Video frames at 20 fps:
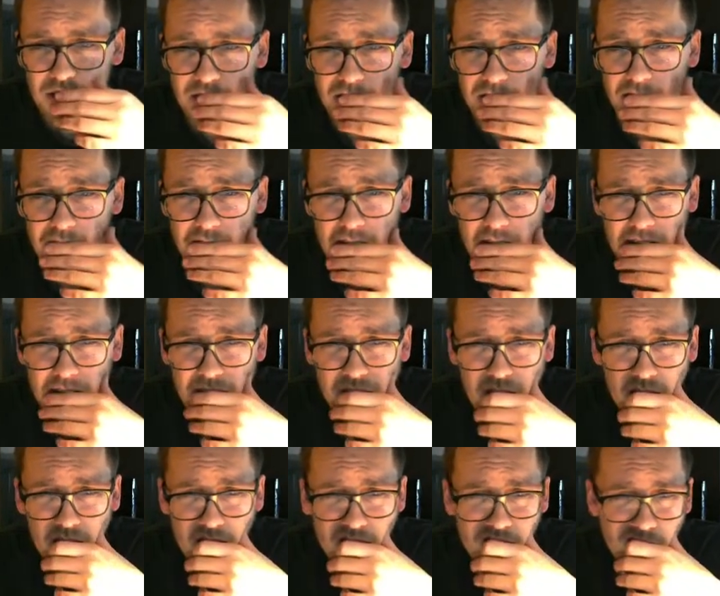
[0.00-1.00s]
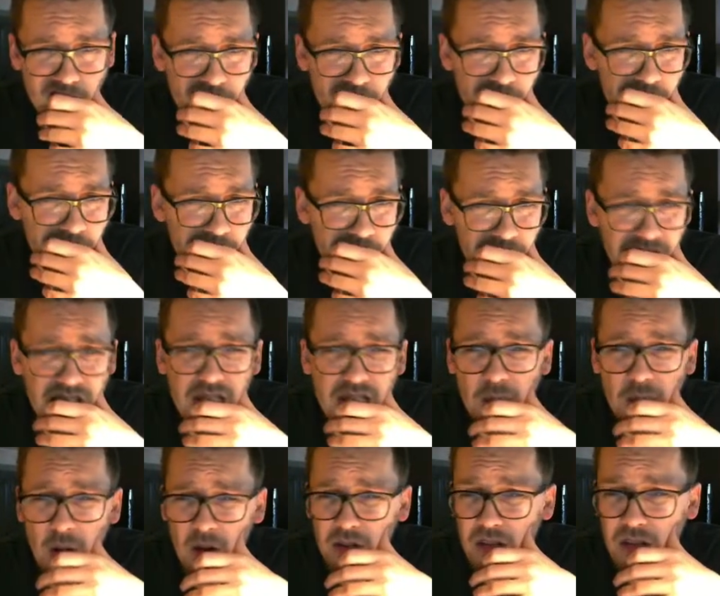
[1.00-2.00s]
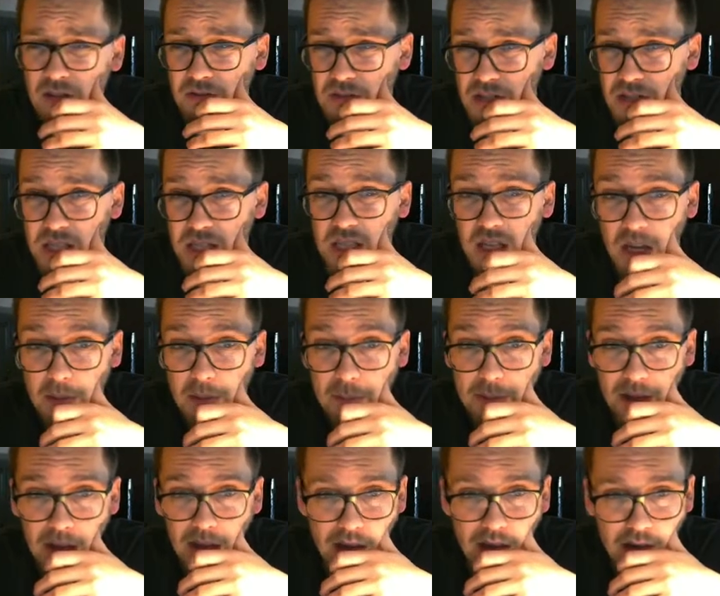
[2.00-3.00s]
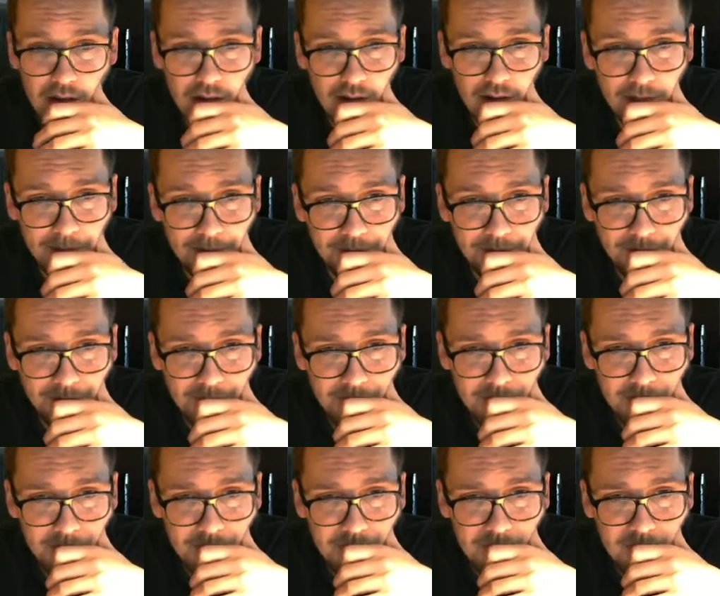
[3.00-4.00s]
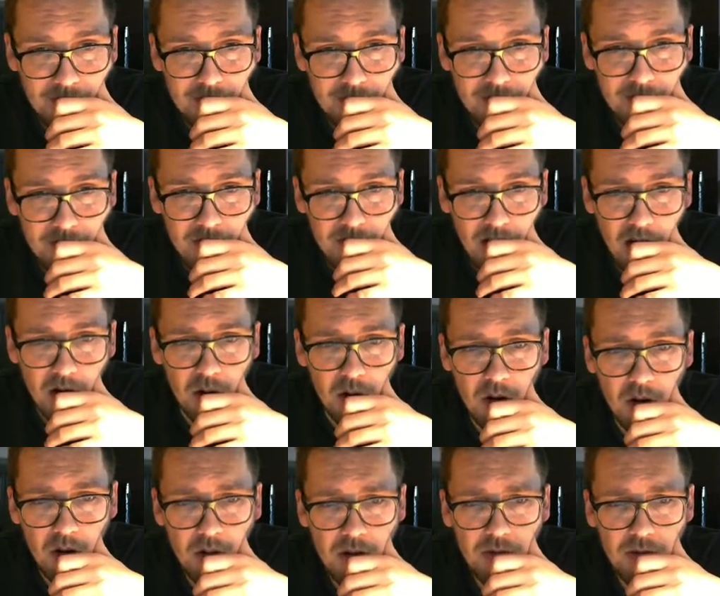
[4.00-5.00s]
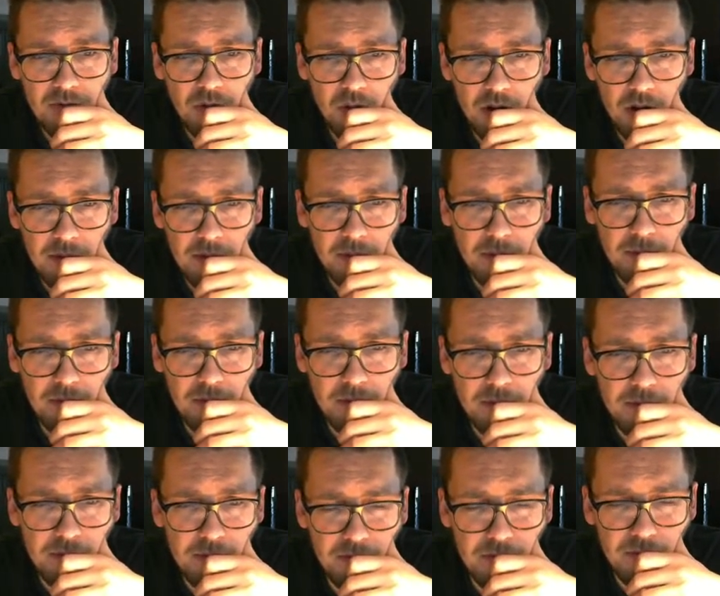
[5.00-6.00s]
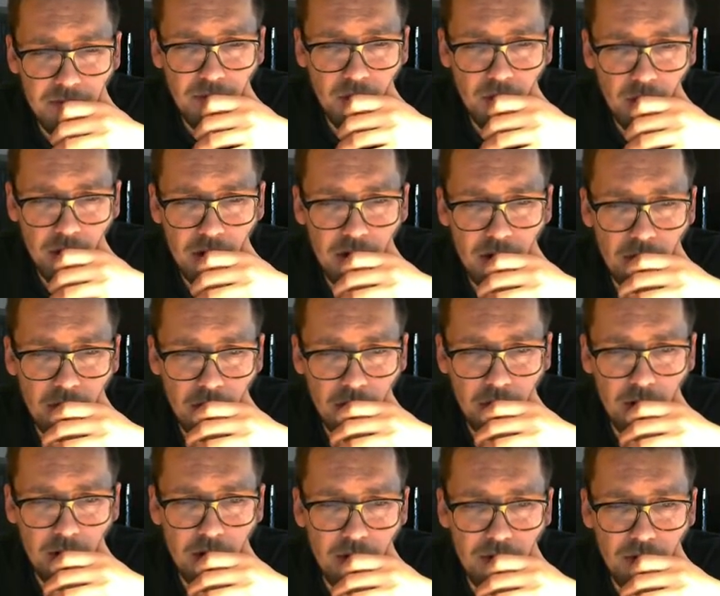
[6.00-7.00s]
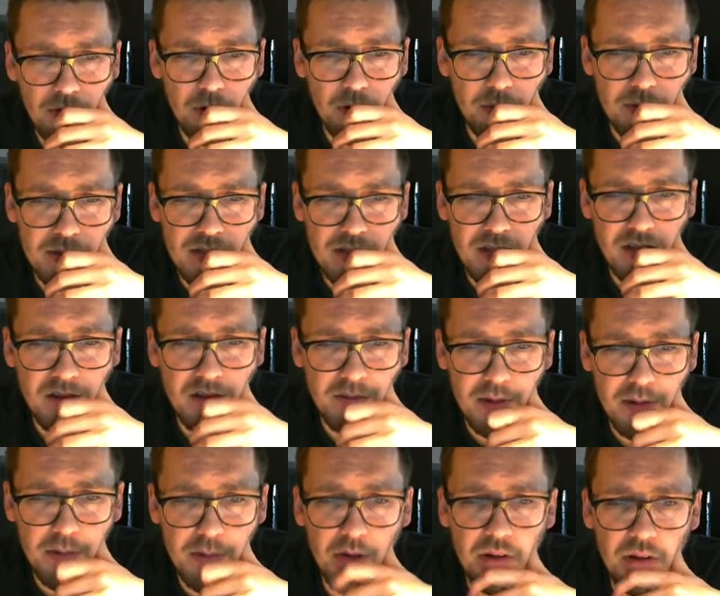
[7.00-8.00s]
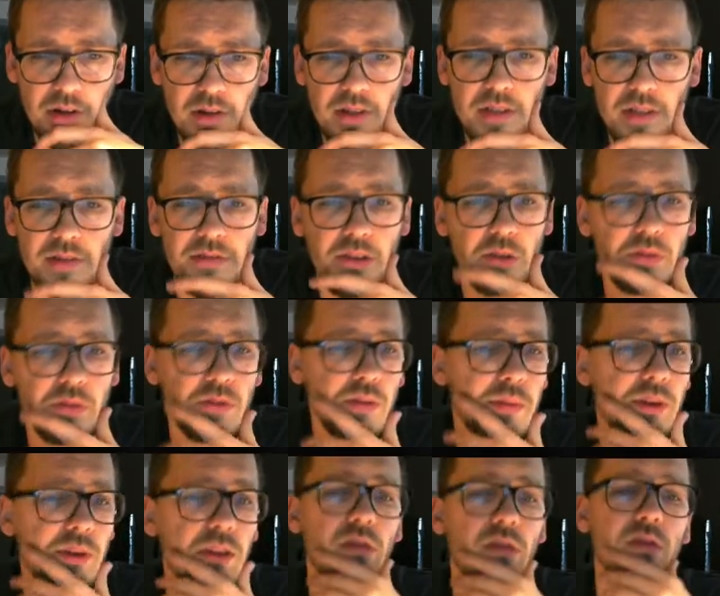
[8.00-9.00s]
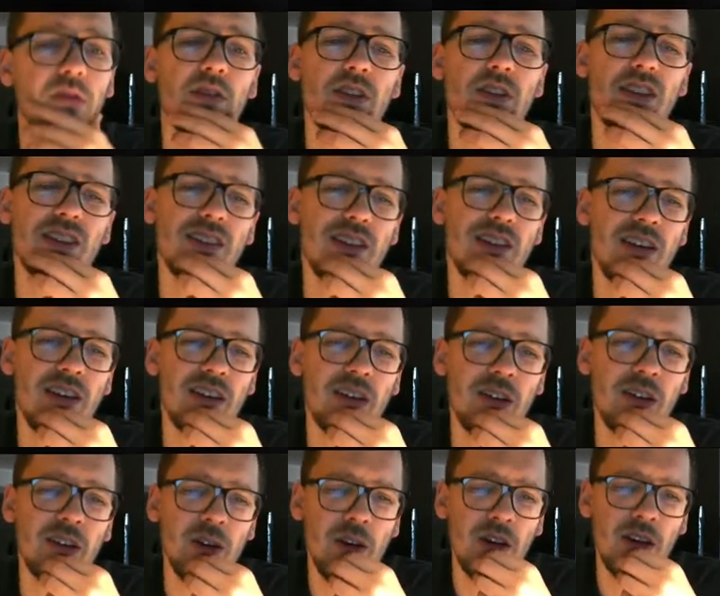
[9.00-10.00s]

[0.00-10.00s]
Yeah, that's a small deficit, £1 billion. Oh, only 34% of people are going to vote for me, which is not good.